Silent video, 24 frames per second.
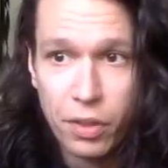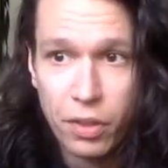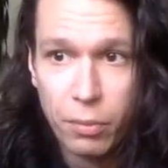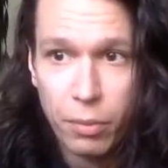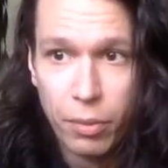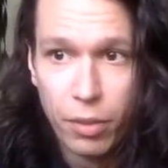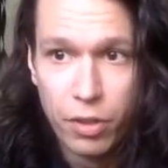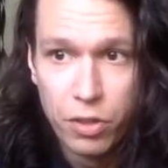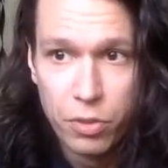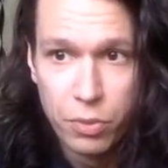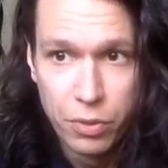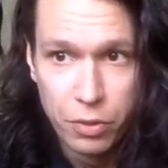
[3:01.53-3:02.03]
in the
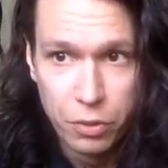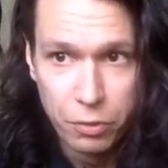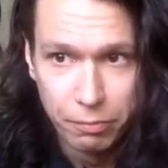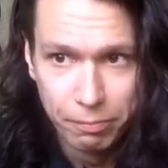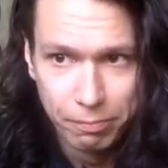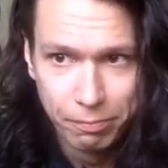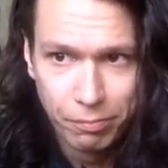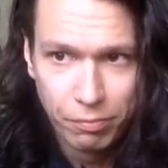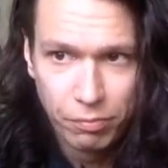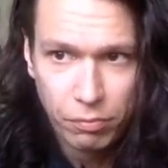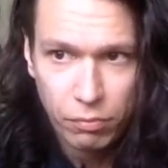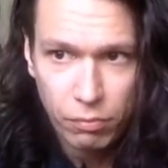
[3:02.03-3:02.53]
parts we do.
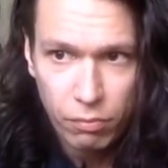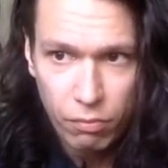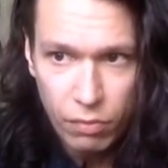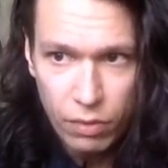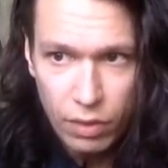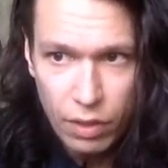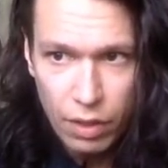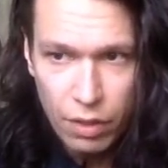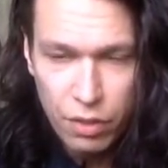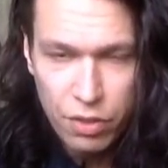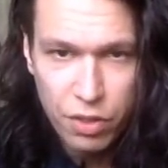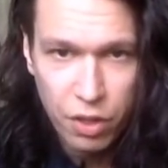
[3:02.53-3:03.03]

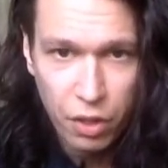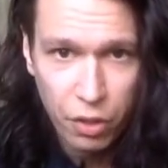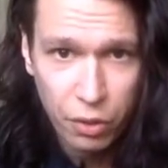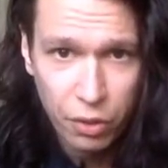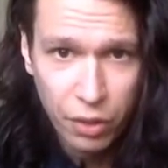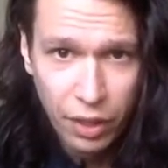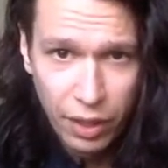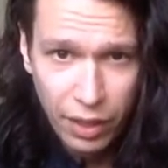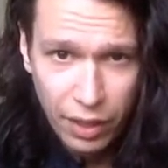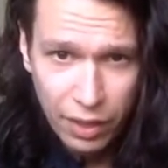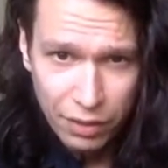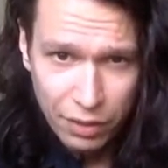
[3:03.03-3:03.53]
So
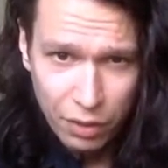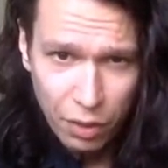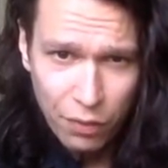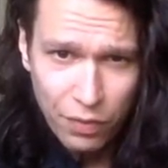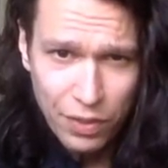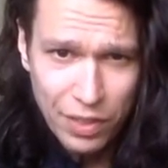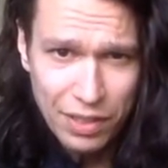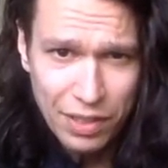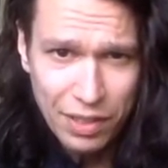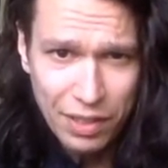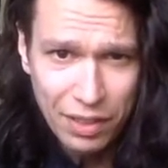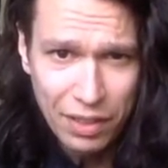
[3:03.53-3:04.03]
the
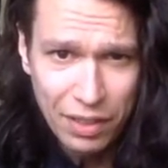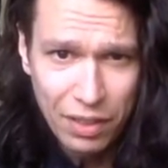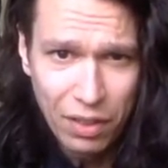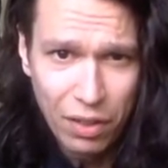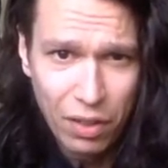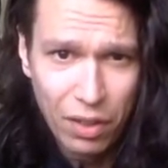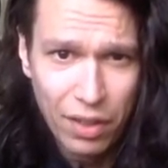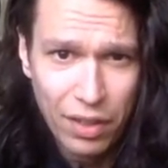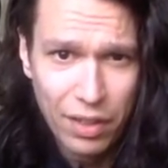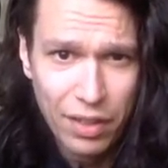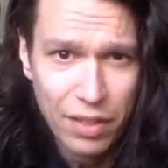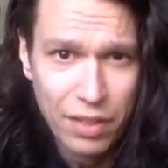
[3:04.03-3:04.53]
obvious thing
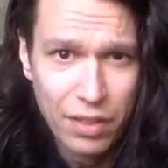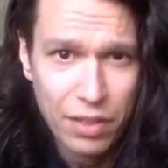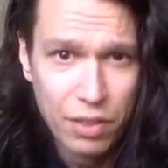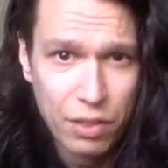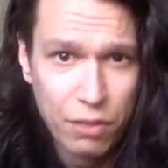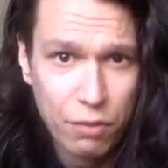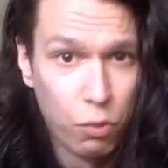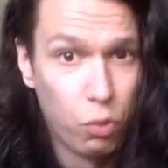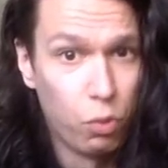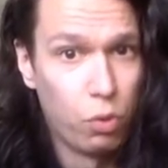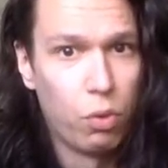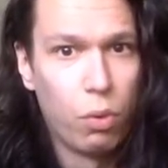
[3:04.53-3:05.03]
is,
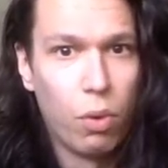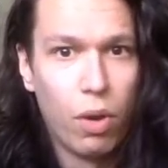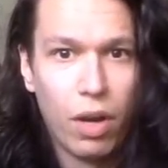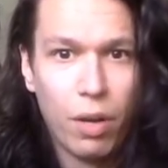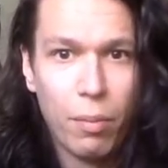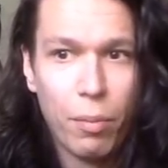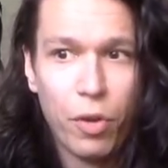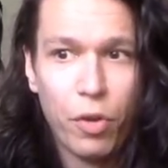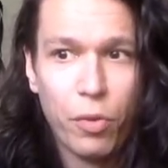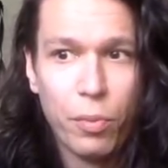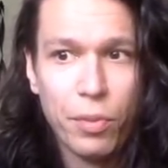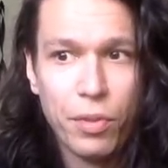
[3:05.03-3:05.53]
for quiet
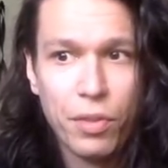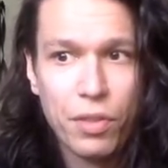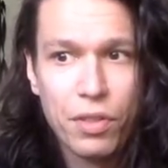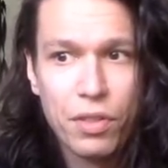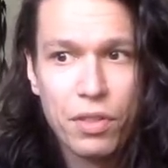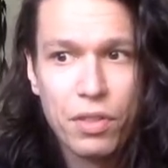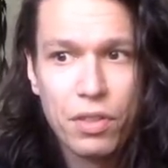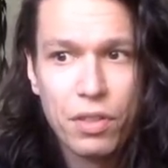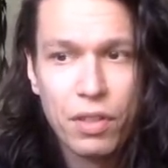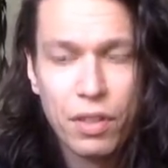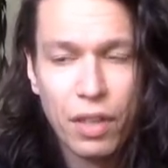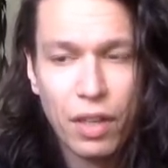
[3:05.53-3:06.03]

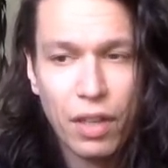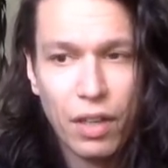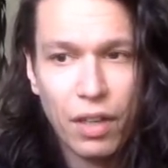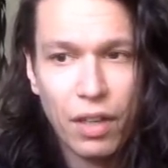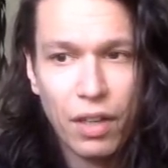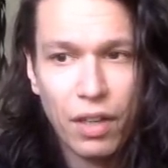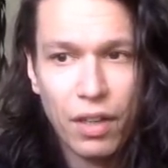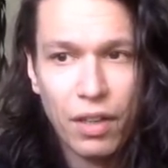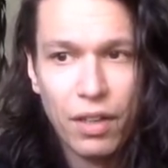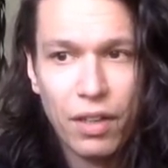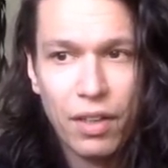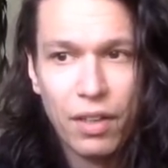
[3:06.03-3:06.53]
moments,
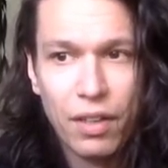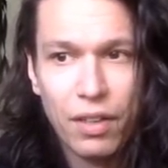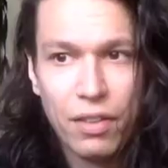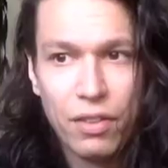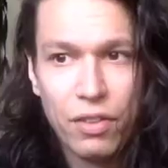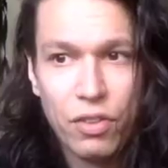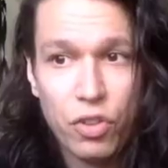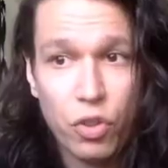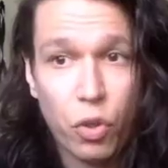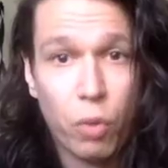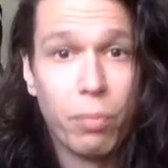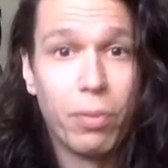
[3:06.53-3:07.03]

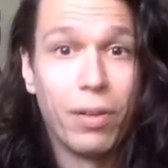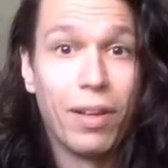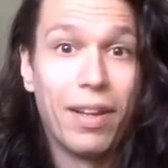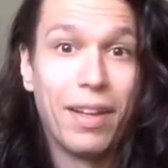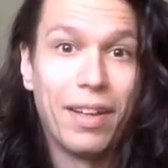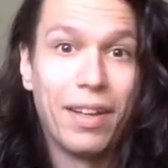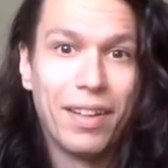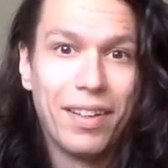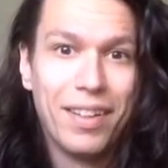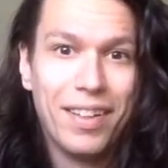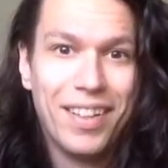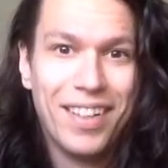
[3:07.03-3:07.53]
stop playing.
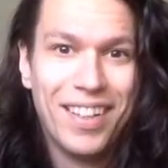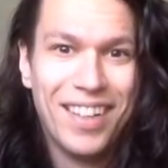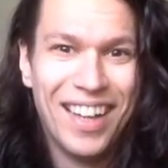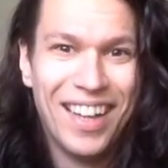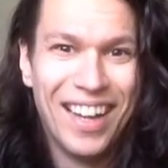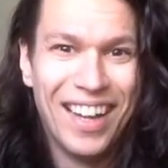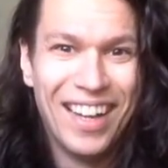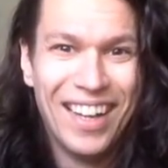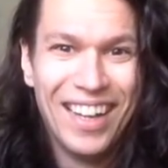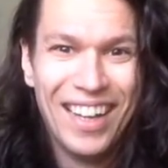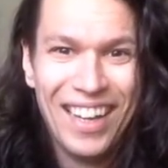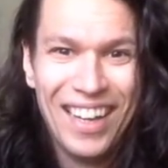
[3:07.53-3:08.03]

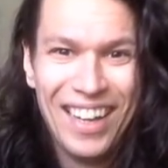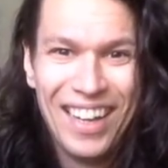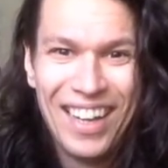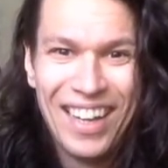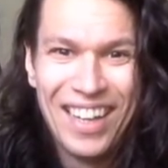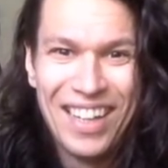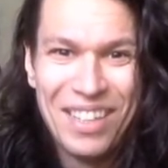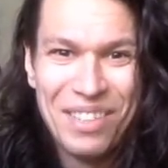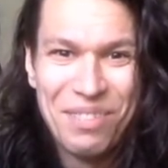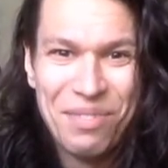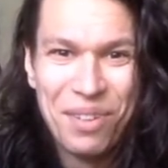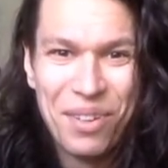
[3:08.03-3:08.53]

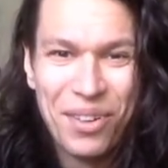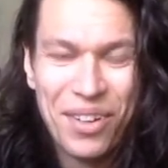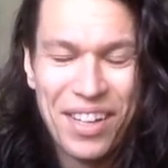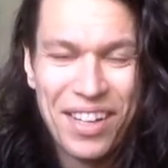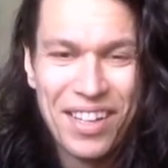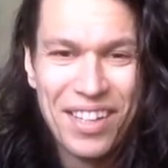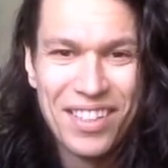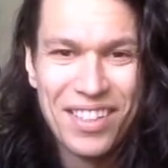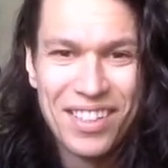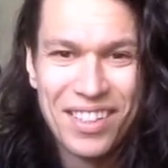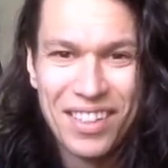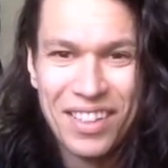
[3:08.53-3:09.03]
It's very
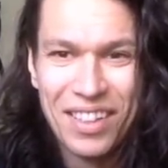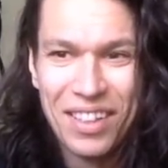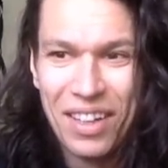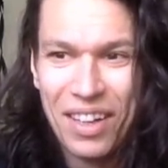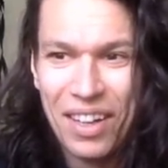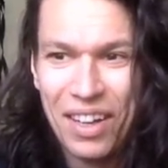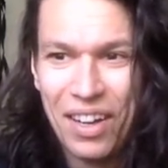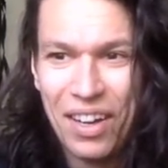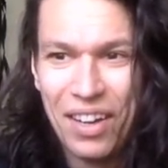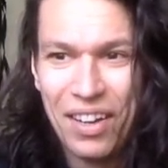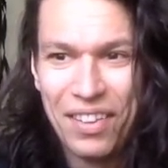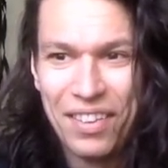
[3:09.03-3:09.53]
easy,
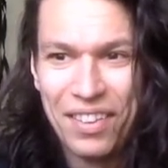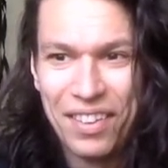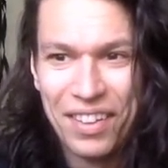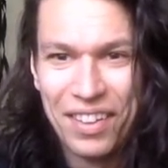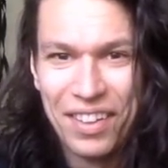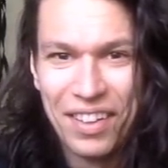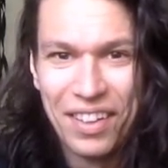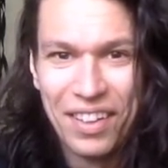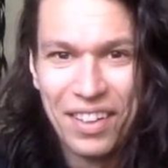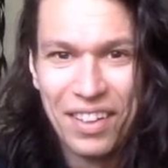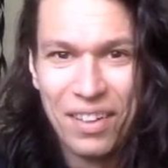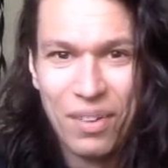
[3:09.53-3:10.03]
I
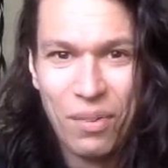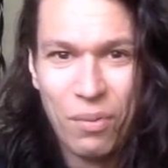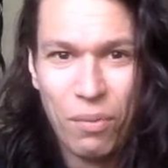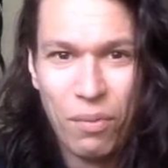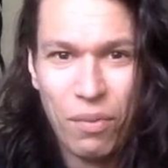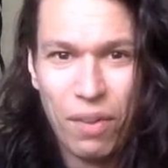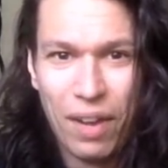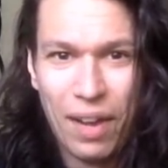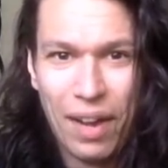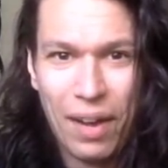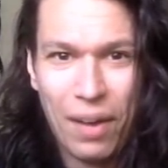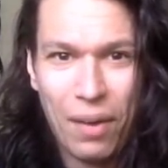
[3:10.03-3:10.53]
think,
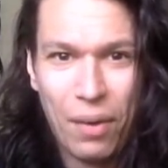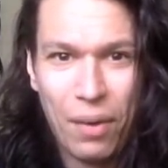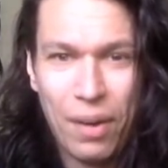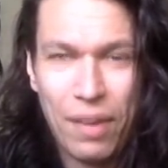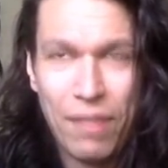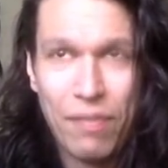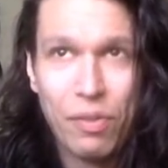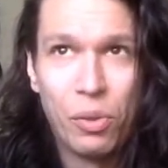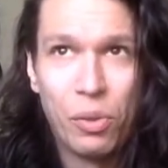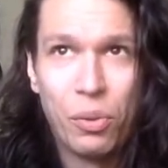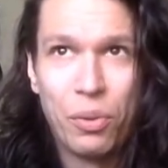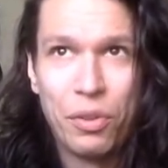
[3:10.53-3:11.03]

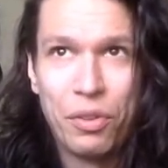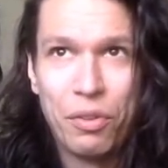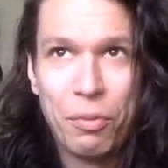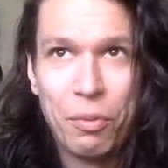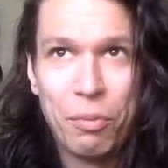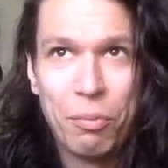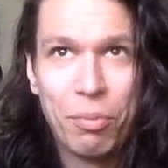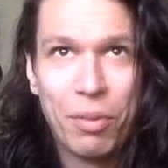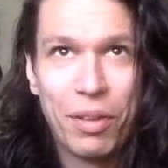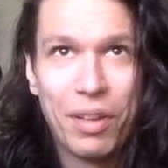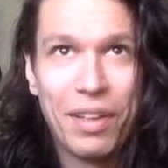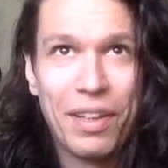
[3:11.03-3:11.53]
however long you've
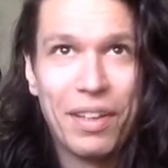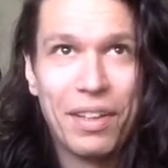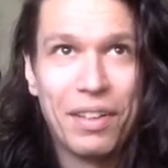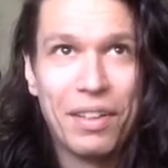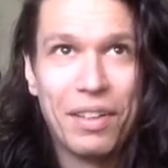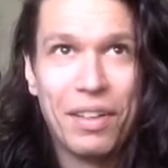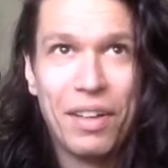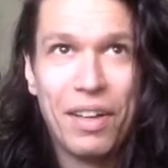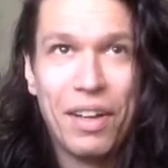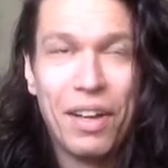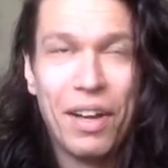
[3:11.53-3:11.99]
been playing,